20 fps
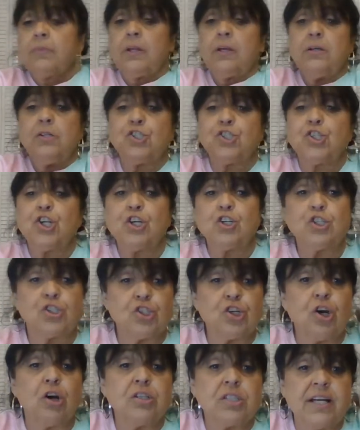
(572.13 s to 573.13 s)
shirt
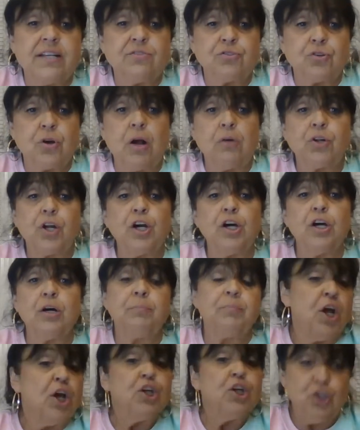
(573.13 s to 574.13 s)
sleeves rolled
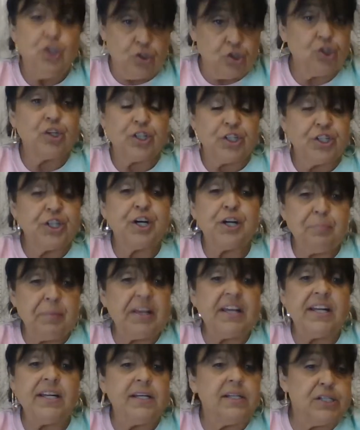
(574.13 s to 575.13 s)
up, you should have done
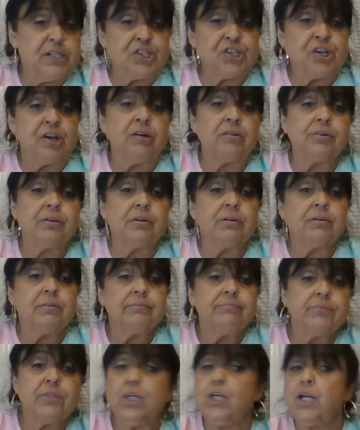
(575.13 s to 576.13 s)
being in the shelter.
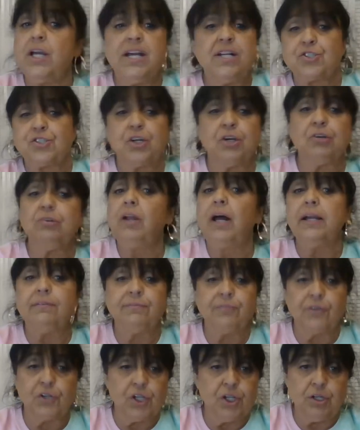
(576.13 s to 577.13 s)
It's too
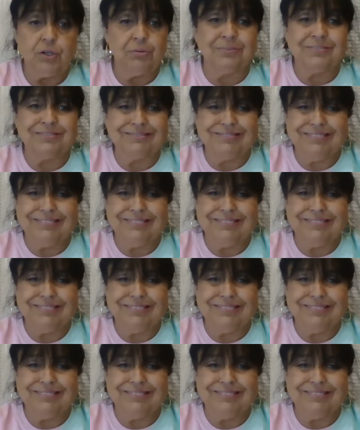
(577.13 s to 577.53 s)
late for you.